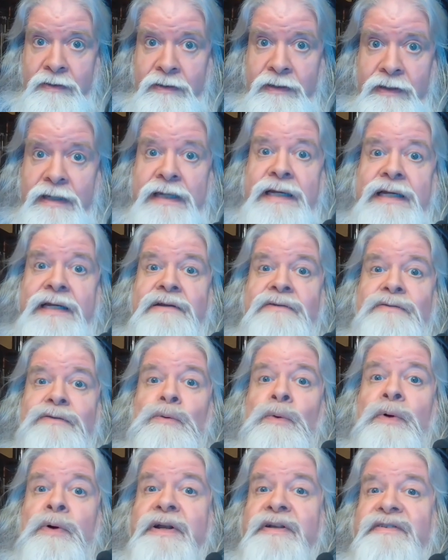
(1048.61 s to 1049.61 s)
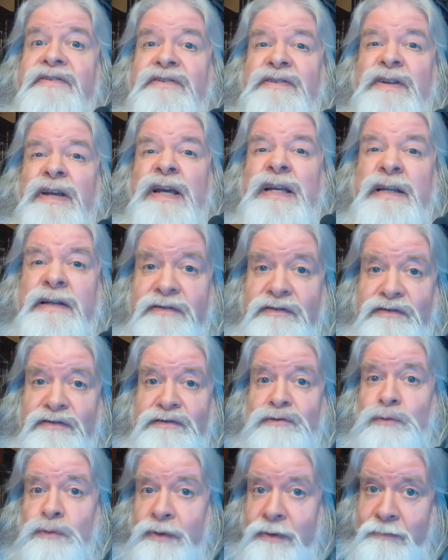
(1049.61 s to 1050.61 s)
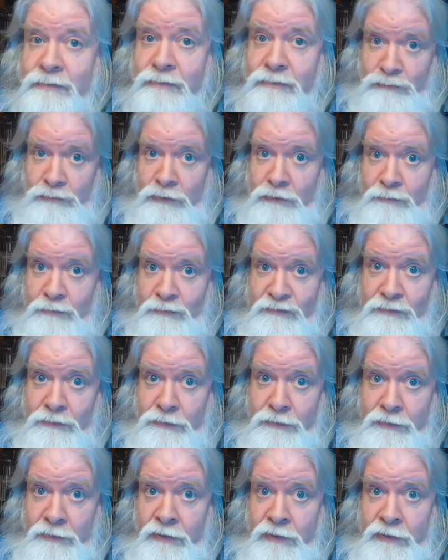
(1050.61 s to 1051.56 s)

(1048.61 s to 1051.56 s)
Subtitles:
And if you want a steady stream of Realmslore,